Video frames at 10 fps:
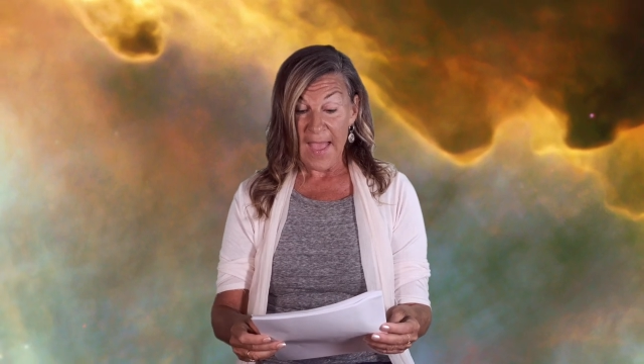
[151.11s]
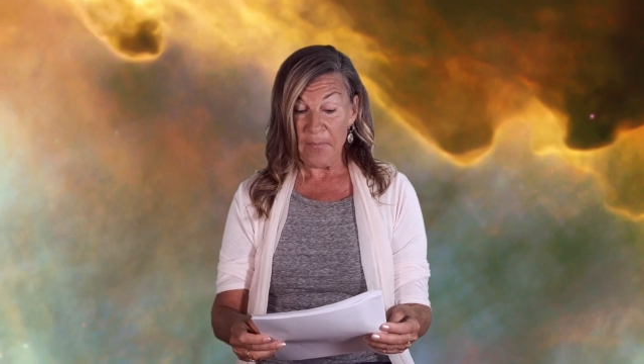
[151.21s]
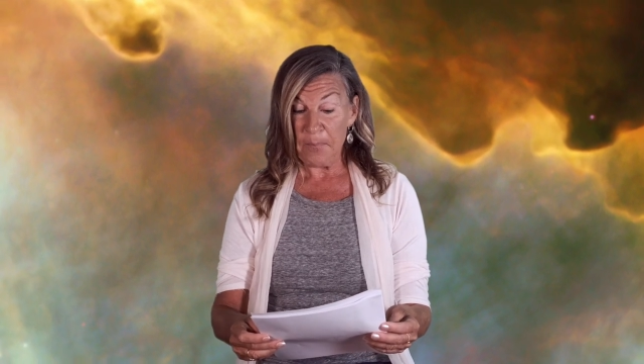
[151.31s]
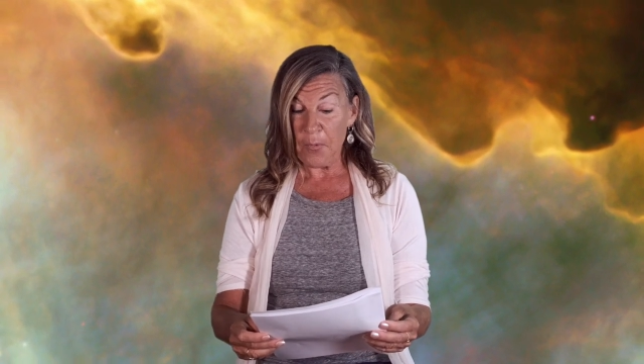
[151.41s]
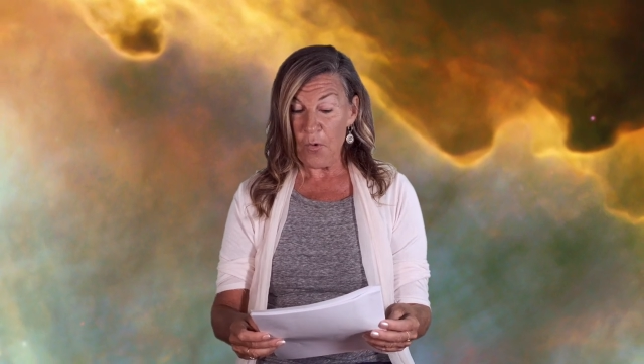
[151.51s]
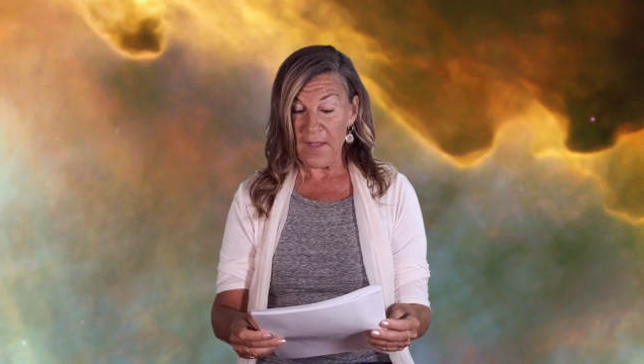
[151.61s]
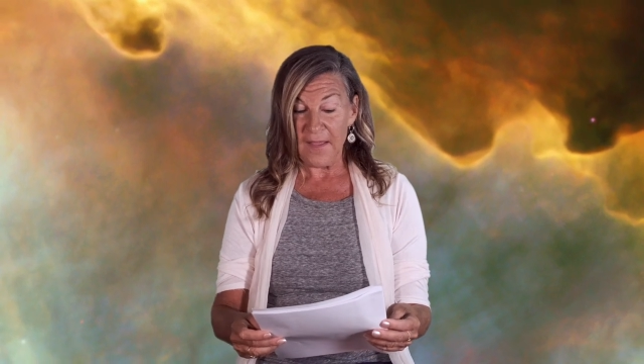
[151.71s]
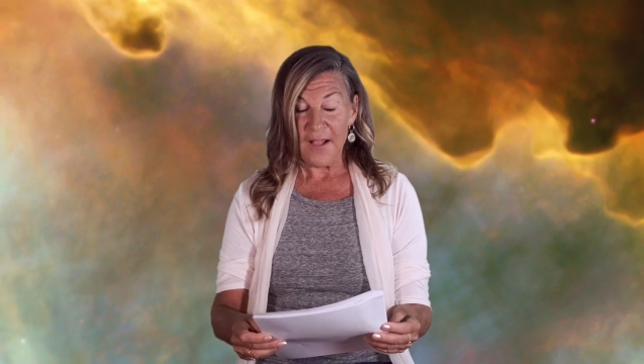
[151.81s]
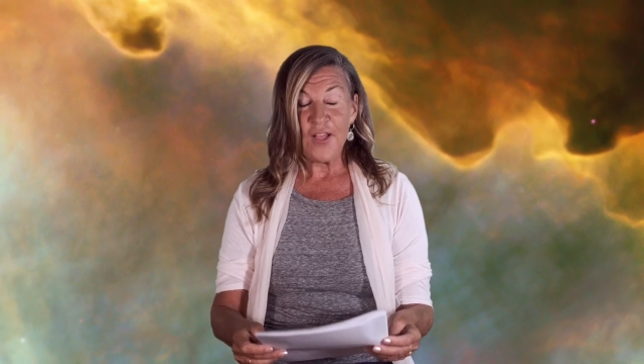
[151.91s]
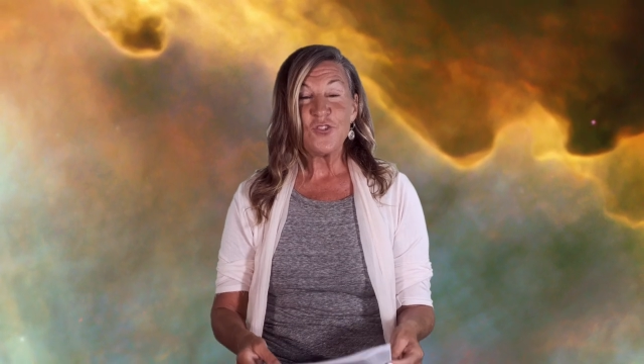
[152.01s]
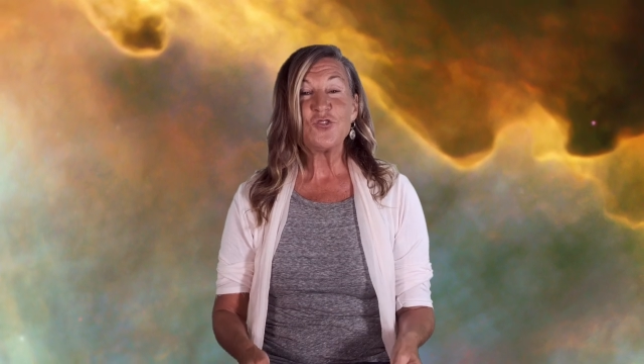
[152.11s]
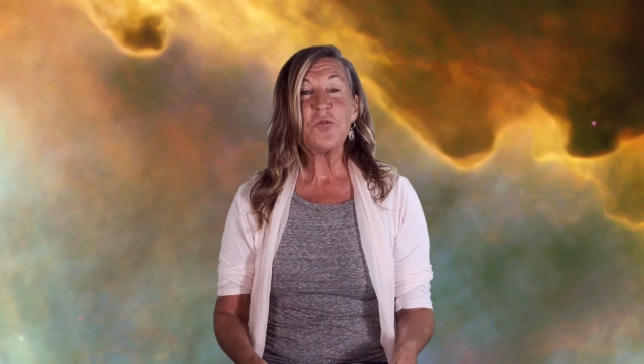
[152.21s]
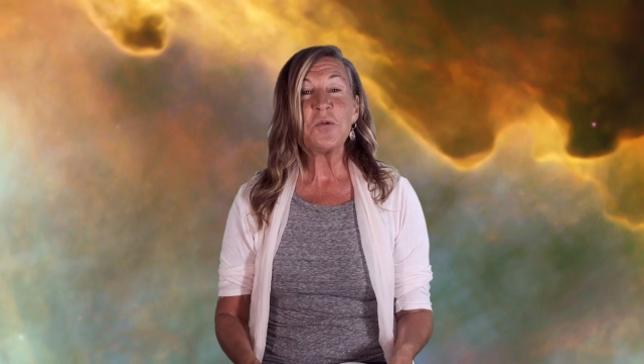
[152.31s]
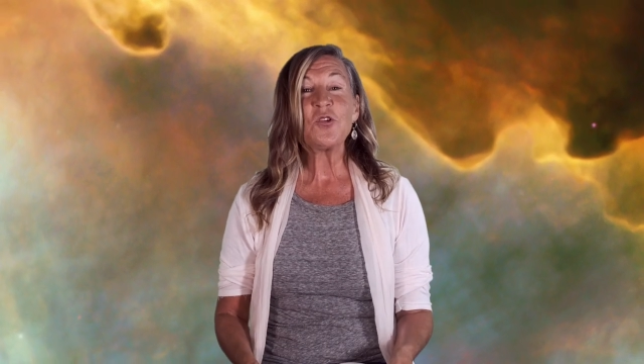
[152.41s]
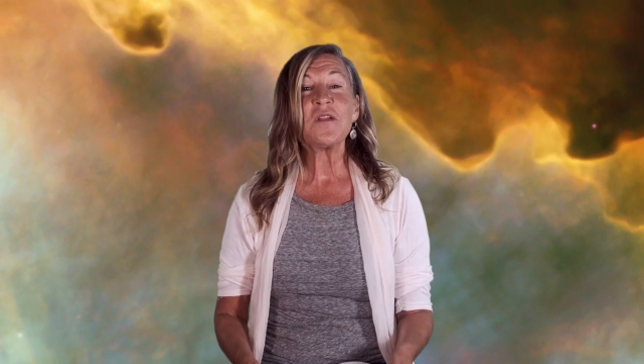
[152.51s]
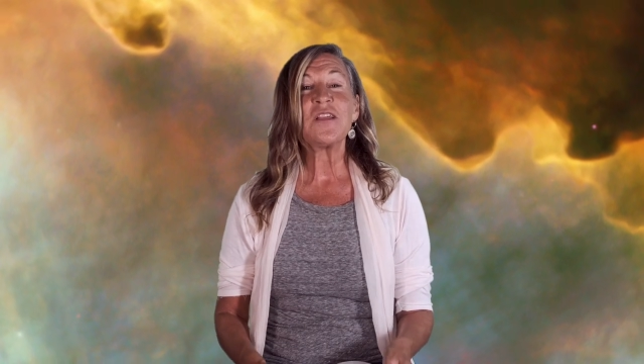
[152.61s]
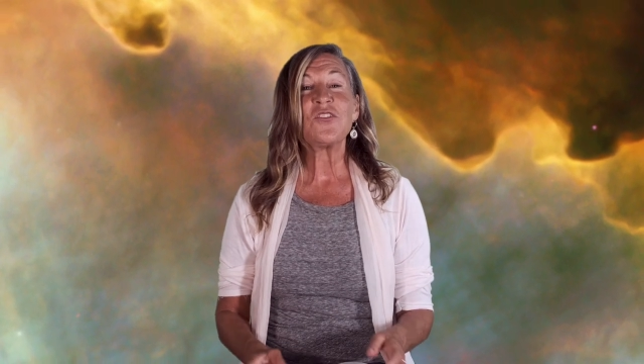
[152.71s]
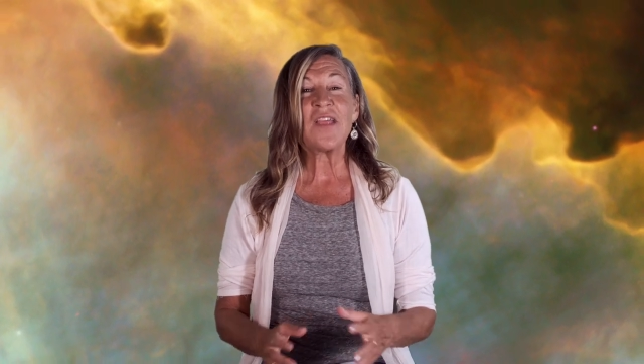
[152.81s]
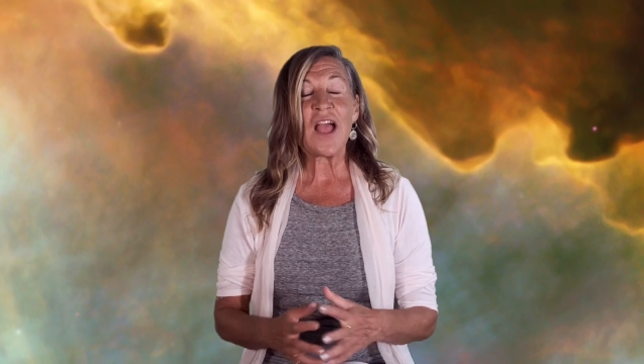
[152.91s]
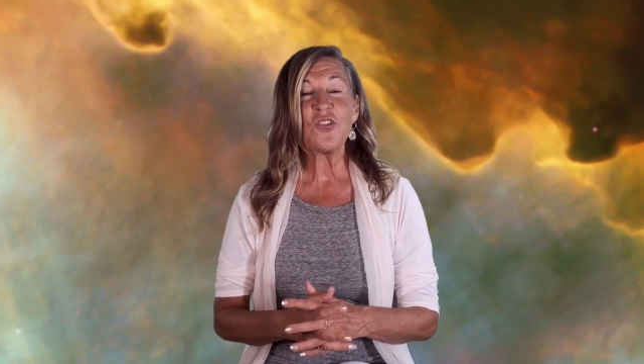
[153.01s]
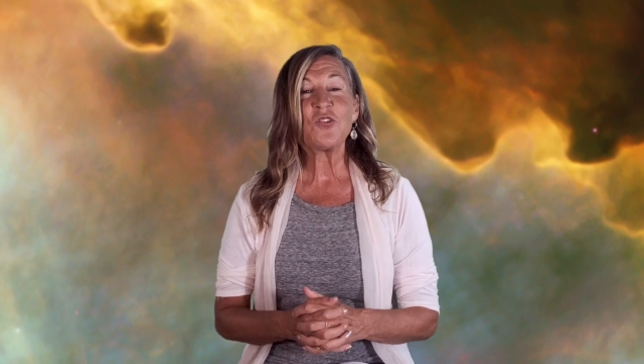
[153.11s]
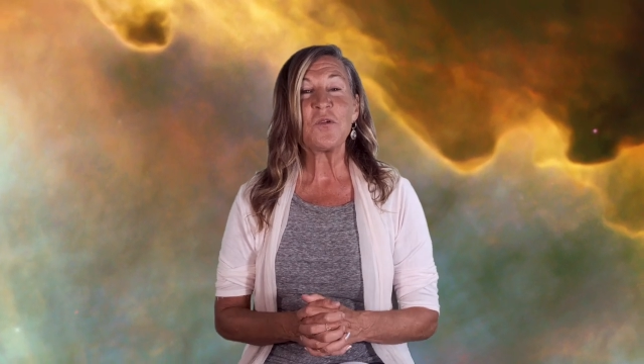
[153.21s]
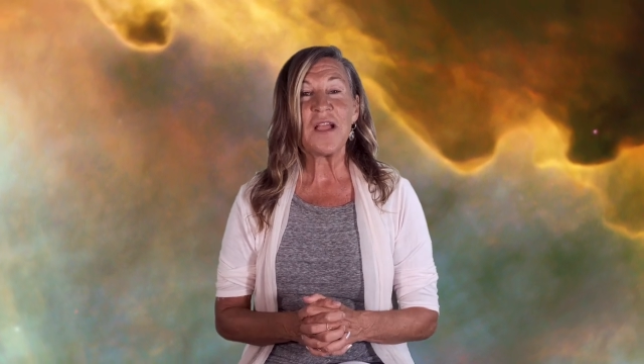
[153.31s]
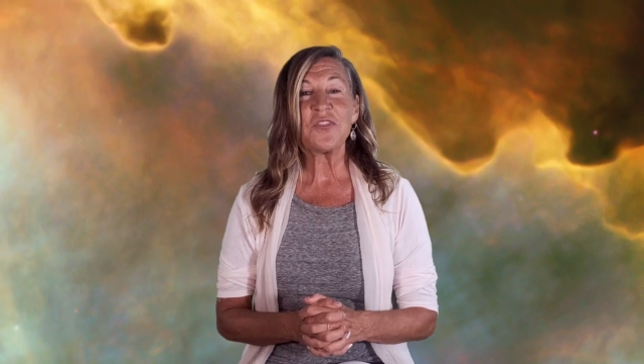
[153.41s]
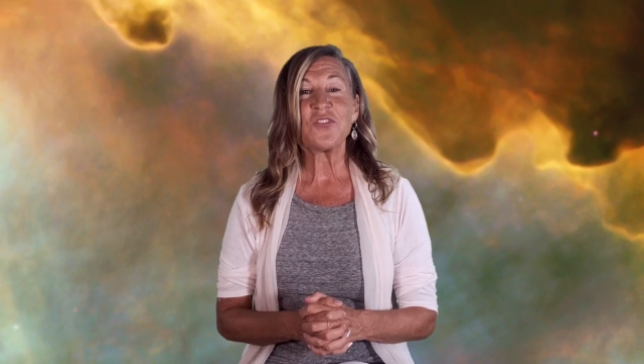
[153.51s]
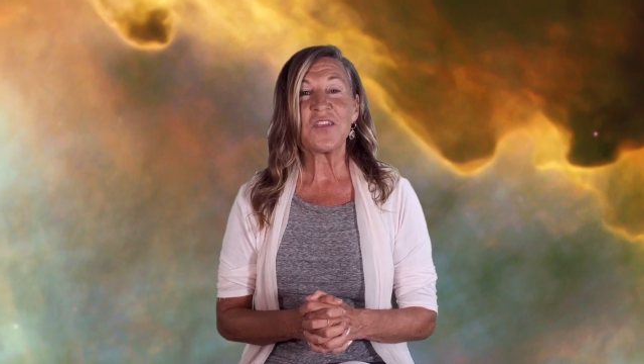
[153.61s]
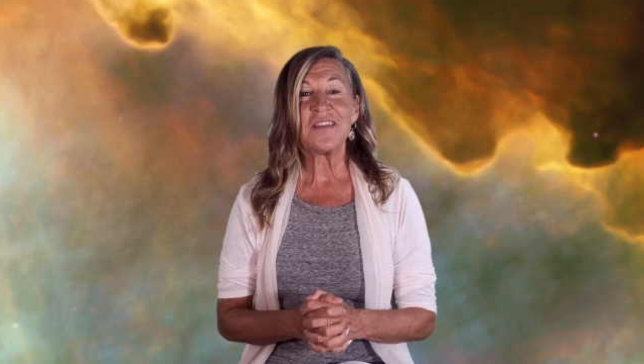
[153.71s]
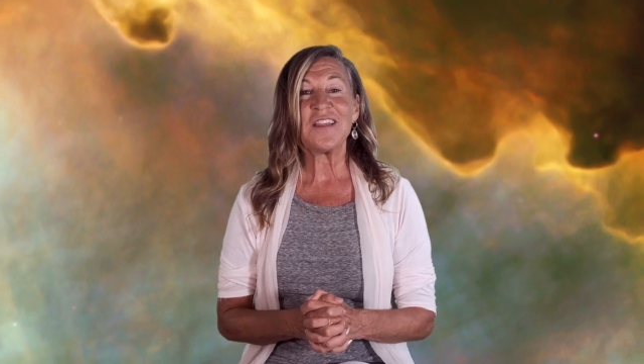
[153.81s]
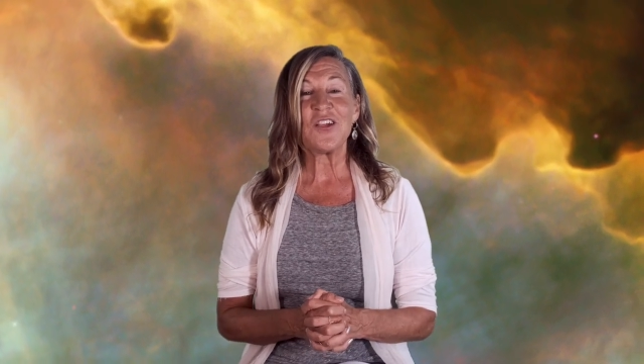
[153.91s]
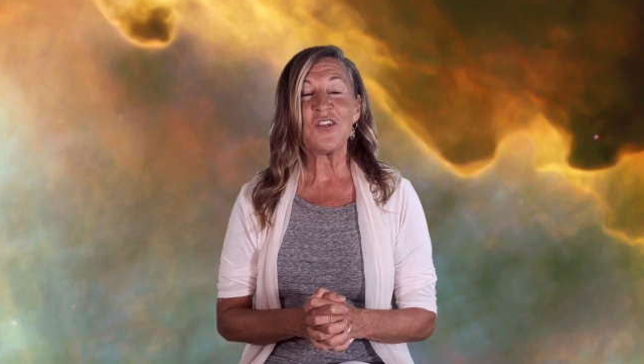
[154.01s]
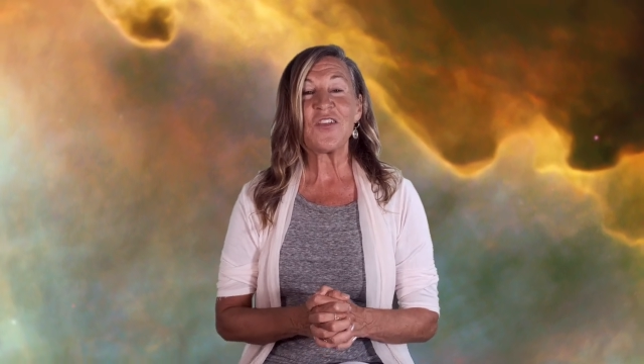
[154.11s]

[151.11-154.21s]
And boy, Jupiter exact degree on the sun in Aries.